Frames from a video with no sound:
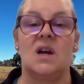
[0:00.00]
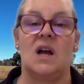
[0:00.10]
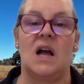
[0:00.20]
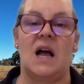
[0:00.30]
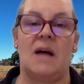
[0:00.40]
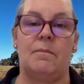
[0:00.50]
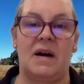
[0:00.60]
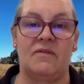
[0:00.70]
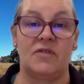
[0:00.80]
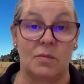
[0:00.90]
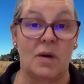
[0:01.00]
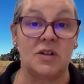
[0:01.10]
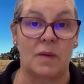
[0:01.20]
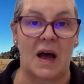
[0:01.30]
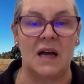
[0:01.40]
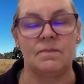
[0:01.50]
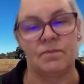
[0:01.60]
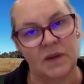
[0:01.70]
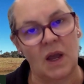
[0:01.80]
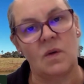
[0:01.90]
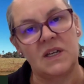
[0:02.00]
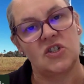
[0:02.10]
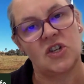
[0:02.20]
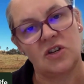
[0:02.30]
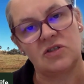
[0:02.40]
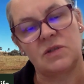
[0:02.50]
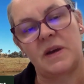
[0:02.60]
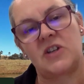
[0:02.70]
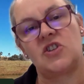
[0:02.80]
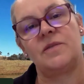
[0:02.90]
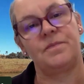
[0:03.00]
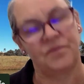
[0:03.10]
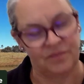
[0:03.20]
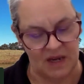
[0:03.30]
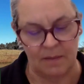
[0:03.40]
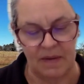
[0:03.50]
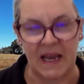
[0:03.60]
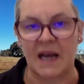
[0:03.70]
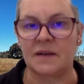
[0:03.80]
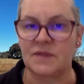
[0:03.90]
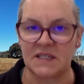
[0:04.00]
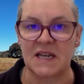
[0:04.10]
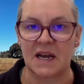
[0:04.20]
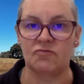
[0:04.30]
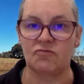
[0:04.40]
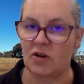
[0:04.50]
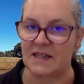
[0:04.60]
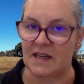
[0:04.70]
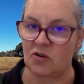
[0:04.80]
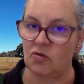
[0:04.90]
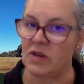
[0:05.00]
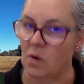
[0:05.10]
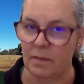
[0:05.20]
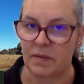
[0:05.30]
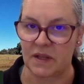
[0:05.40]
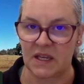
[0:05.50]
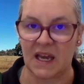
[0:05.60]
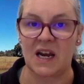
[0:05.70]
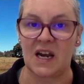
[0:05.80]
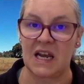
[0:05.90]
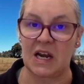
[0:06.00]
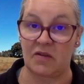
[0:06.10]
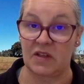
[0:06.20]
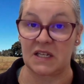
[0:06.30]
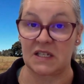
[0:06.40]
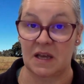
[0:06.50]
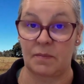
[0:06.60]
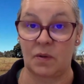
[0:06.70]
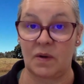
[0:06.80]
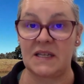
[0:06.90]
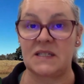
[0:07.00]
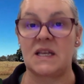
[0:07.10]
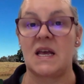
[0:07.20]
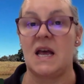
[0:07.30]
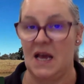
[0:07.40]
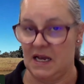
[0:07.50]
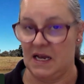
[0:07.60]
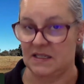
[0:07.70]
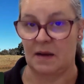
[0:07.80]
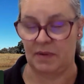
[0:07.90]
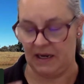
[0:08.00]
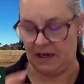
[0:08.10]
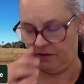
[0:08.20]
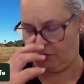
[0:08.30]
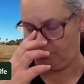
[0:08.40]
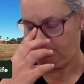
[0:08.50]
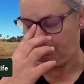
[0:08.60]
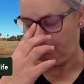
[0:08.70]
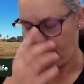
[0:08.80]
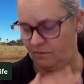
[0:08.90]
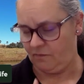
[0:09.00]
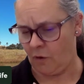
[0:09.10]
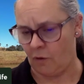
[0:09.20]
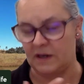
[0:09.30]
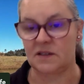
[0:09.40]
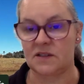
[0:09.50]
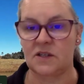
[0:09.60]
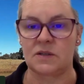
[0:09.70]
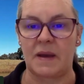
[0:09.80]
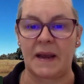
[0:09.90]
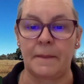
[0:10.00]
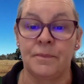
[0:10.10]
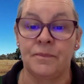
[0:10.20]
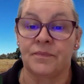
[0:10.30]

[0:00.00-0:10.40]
But for the most part, go in, do your inspection, come back out, sit down, write down all the equipment that you're going to need over the next couple of weeks and start planning for it. Excuse me.